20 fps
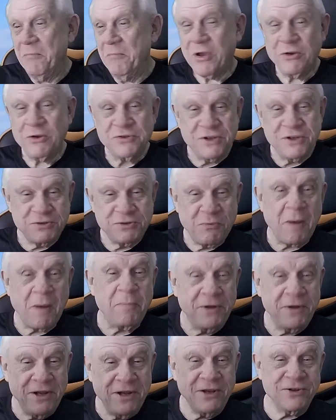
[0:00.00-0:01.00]
because it's
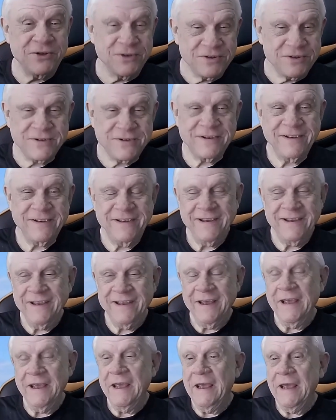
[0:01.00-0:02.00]
repetitious.
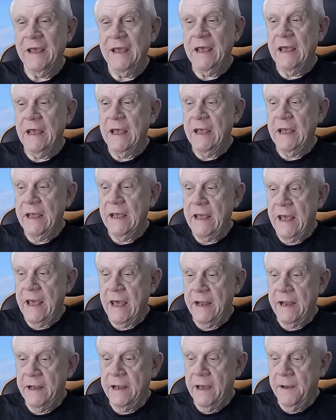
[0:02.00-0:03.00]

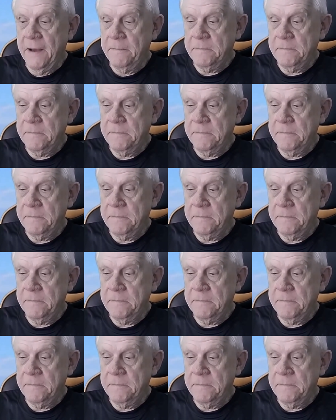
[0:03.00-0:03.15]
And